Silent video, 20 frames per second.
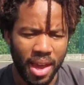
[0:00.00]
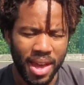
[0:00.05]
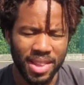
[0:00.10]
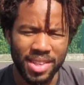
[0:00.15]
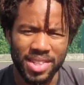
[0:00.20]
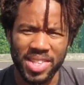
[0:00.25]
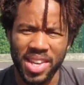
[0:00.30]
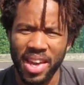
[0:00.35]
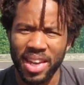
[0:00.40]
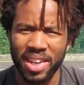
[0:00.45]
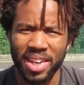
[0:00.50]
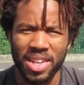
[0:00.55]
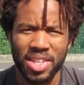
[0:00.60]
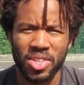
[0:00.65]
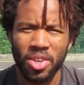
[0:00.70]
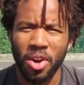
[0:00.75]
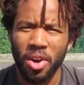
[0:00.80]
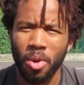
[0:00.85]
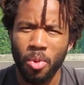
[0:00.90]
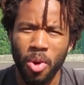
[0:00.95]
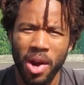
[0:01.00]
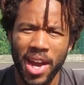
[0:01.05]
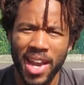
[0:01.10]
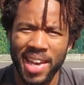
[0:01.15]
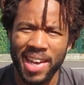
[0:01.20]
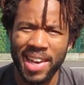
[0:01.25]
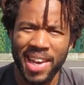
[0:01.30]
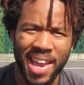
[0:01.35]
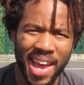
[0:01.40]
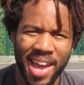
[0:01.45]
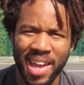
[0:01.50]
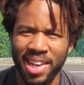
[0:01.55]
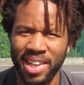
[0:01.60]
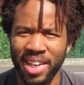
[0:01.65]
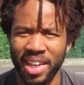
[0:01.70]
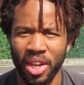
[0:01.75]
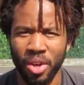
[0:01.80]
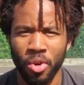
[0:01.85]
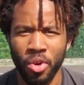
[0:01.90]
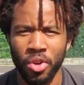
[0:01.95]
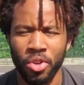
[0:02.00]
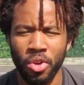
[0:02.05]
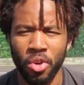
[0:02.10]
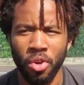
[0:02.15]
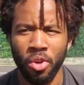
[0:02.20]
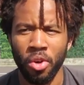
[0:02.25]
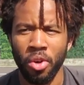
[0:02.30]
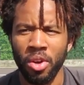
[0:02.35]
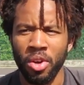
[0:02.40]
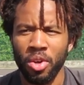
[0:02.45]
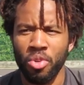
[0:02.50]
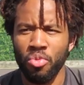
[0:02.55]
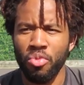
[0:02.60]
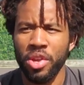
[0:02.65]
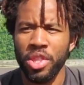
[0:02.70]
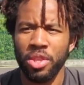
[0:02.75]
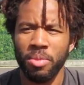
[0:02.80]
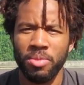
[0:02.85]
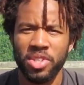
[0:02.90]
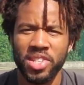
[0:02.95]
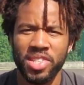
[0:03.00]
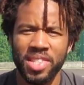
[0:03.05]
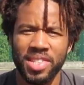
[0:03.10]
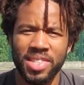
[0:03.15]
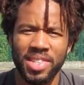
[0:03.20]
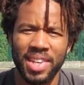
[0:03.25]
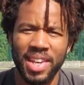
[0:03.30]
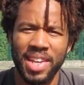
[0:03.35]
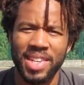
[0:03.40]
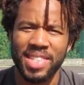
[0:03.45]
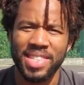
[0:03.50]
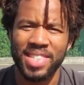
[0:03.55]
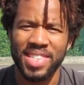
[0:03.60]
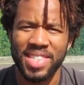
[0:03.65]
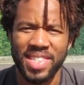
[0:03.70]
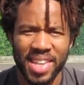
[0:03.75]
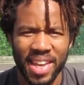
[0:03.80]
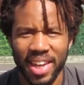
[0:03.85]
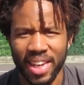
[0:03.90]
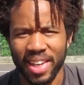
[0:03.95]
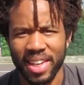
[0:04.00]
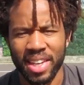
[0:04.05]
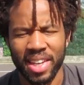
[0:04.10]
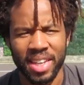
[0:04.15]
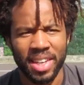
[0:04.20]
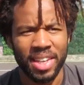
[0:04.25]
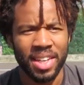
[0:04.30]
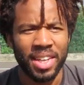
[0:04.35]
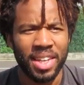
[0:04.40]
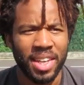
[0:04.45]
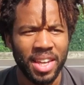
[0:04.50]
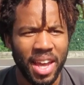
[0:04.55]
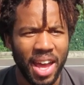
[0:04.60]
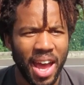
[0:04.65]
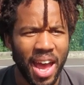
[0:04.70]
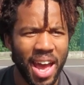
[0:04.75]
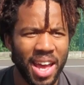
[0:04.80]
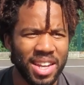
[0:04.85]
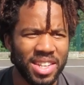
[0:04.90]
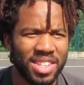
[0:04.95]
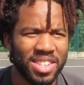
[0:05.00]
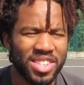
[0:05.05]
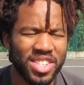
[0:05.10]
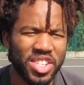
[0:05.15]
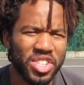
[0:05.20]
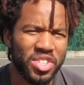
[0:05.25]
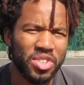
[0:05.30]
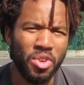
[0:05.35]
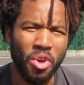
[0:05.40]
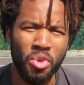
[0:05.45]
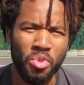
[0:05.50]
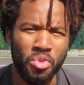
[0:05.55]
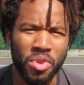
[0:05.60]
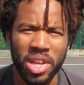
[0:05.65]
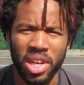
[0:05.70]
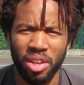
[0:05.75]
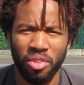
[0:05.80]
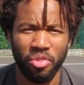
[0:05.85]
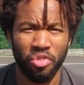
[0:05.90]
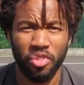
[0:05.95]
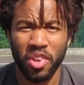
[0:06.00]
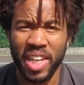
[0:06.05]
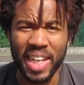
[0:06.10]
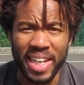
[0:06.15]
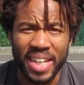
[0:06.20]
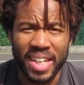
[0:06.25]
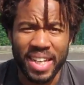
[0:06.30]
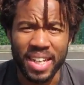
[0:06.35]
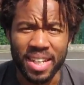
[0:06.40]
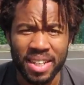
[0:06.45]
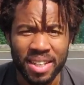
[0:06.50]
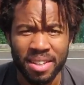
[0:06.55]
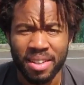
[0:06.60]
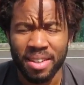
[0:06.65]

and the techniques aren't quite landing, or your rhythm just isn't in sync and you're just not really feeling it.